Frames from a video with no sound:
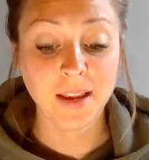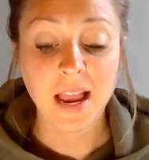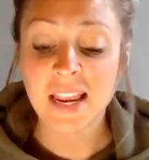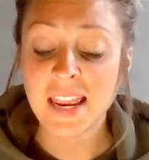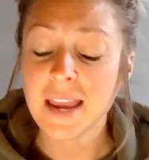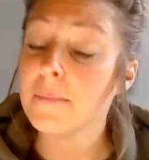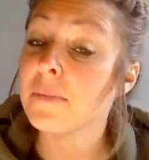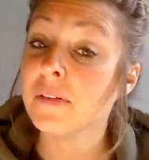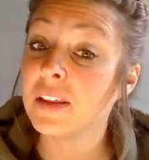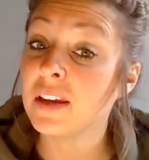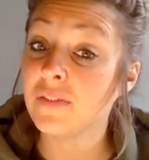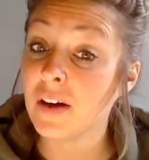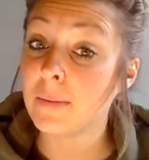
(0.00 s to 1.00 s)
I can't
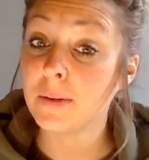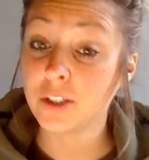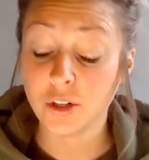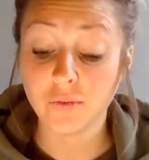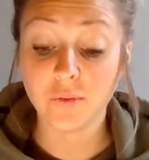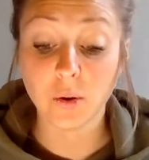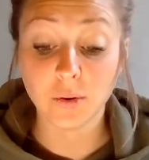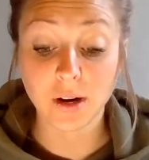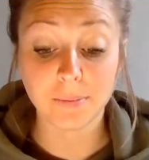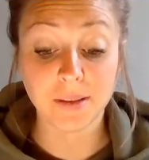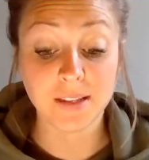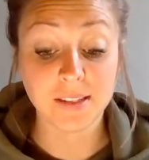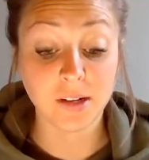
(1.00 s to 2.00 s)
believe how much you've grown
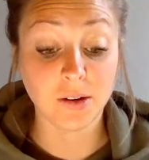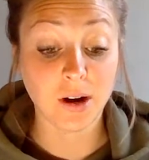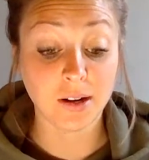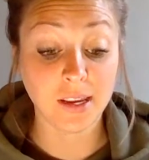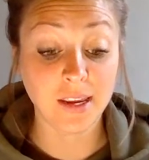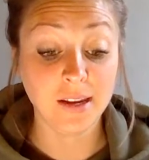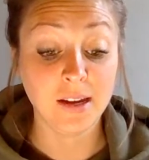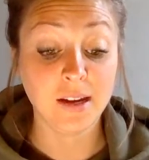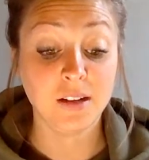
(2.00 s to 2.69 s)
up this year, Augie,